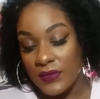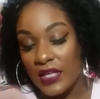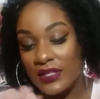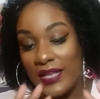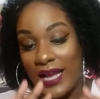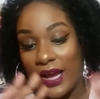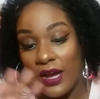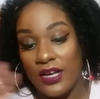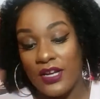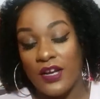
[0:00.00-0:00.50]

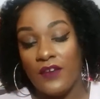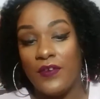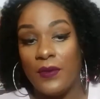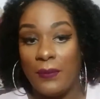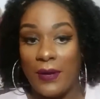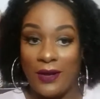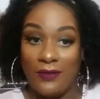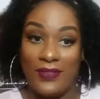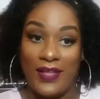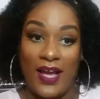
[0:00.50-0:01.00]
Now, enough
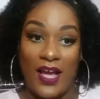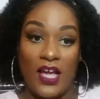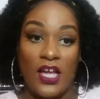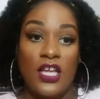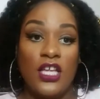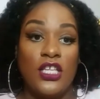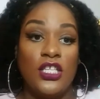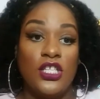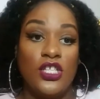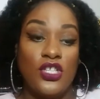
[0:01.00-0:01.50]
about that.
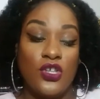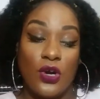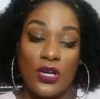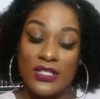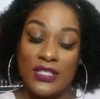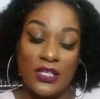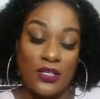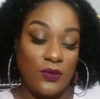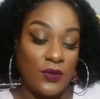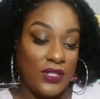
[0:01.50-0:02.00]
So,
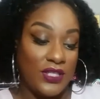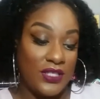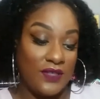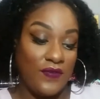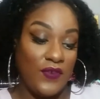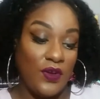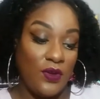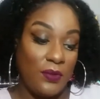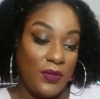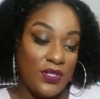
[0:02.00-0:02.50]
because I don't want
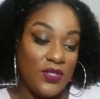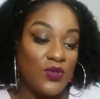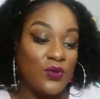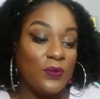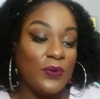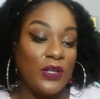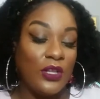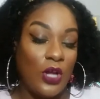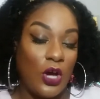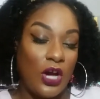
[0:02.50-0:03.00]
this video to be
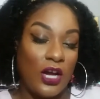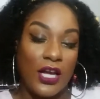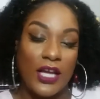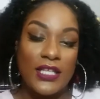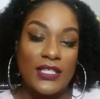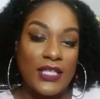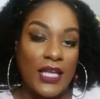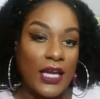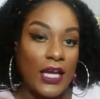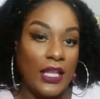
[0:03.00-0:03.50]
super long.
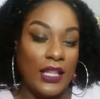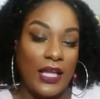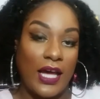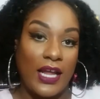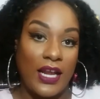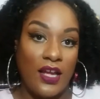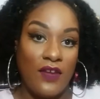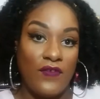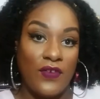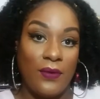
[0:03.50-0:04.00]
It's like a
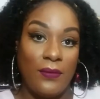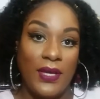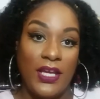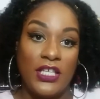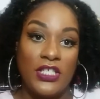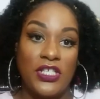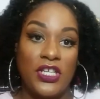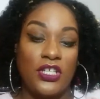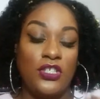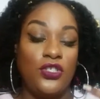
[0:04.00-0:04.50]
lot of
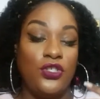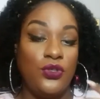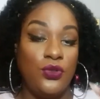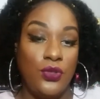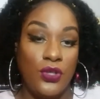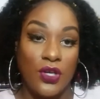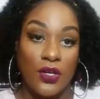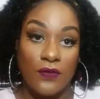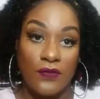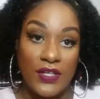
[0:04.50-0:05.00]
information.
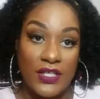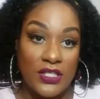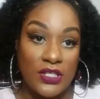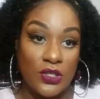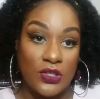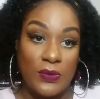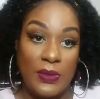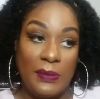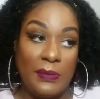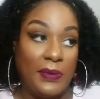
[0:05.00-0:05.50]
Do your
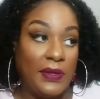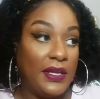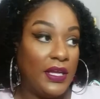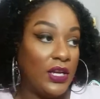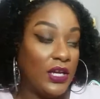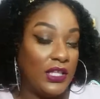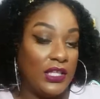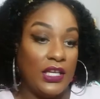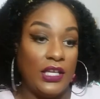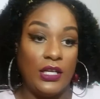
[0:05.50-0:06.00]
research, people.
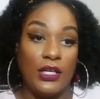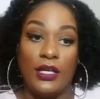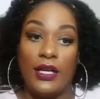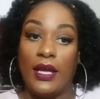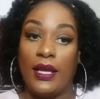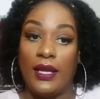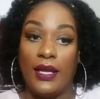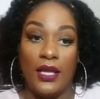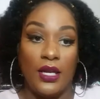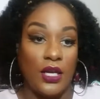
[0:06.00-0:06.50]
Get on the
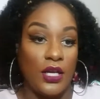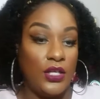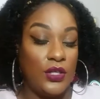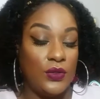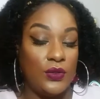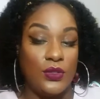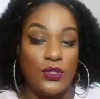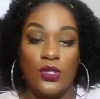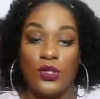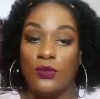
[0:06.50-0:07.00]
internet. Get on
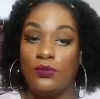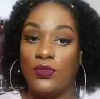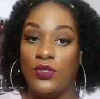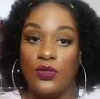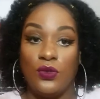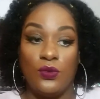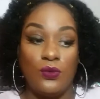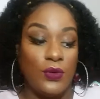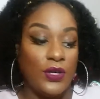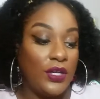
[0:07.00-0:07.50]
YouTube.
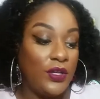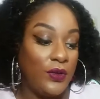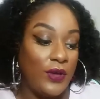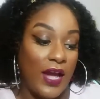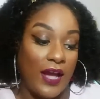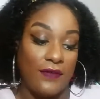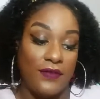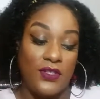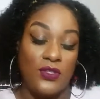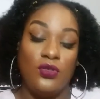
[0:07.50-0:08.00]
Do what you
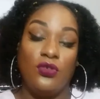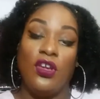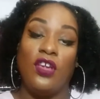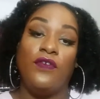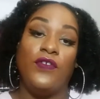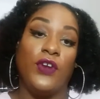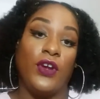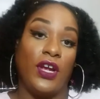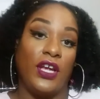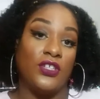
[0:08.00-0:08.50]
have to do
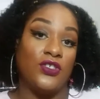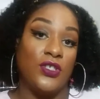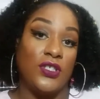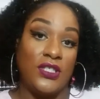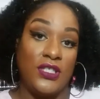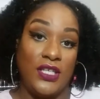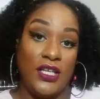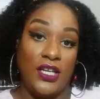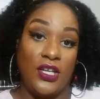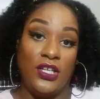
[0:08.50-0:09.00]
if you're
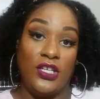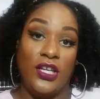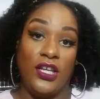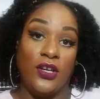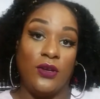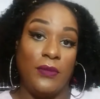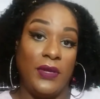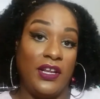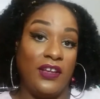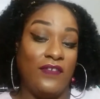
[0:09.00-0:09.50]
interested in
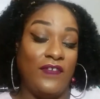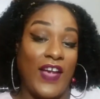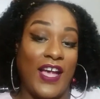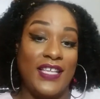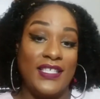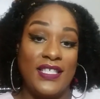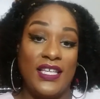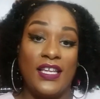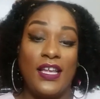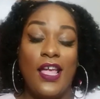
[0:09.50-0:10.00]
intermittent
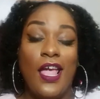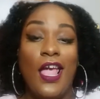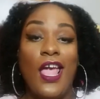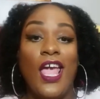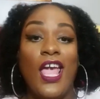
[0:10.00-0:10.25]
fasting.